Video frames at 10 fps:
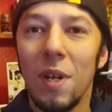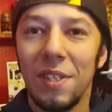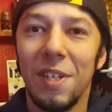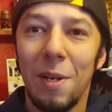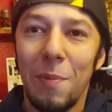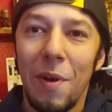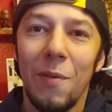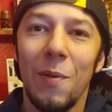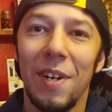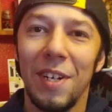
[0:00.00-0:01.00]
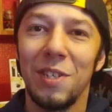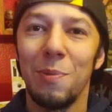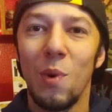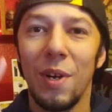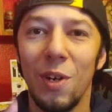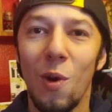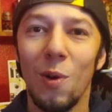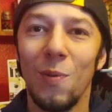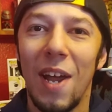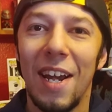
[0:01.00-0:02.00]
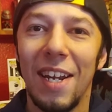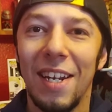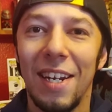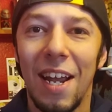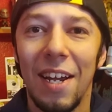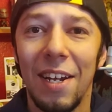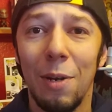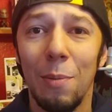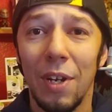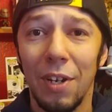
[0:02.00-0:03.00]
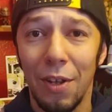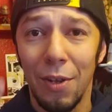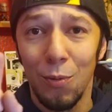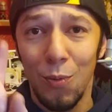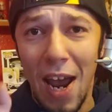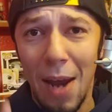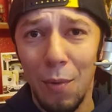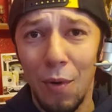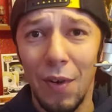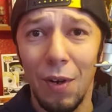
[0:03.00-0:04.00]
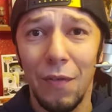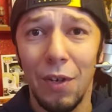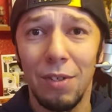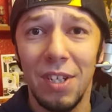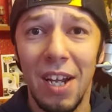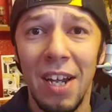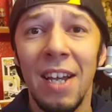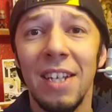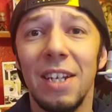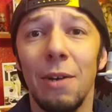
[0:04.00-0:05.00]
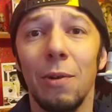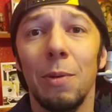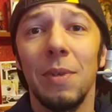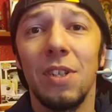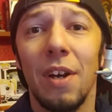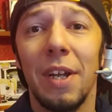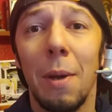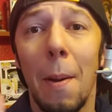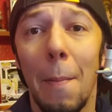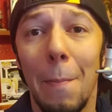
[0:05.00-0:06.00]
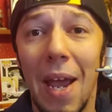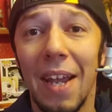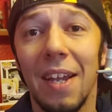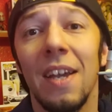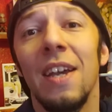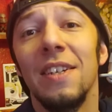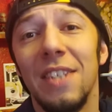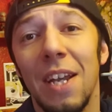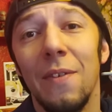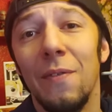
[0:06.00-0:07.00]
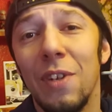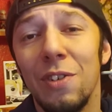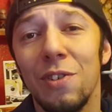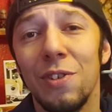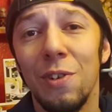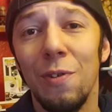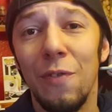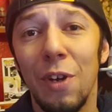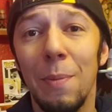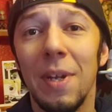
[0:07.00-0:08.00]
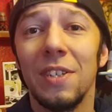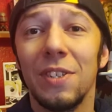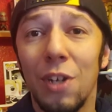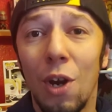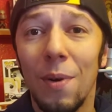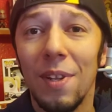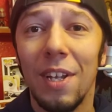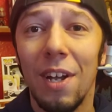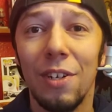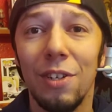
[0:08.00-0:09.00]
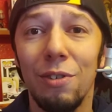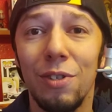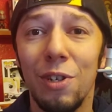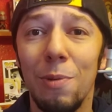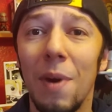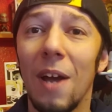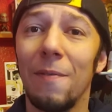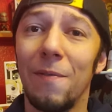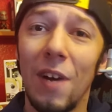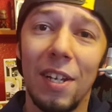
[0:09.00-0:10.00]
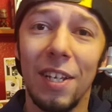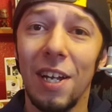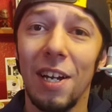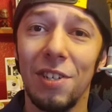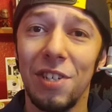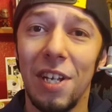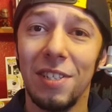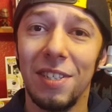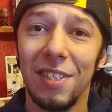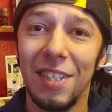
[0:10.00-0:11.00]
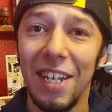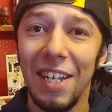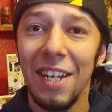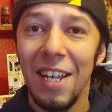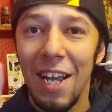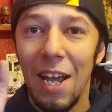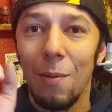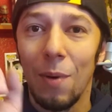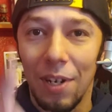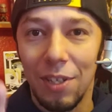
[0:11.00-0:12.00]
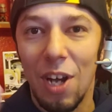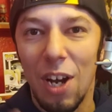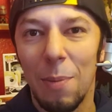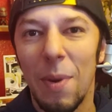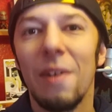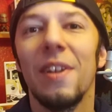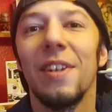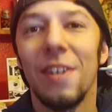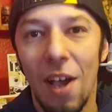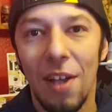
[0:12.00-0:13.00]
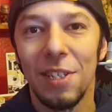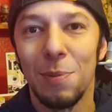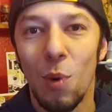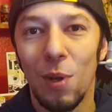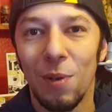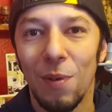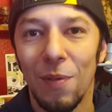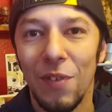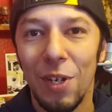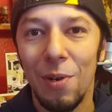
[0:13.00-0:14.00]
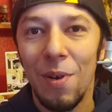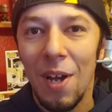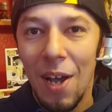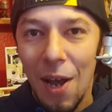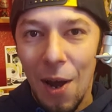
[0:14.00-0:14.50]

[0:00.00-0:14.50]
What's up, everyone? It's your boy Norin Radd89 here, bringing another Radd Movie review today. Today we're going to be talking about Mank, David Fincher's new film. It is currently on YouTube. I finally got a chance to see it. We're going to talk about it. Non-spoiler review.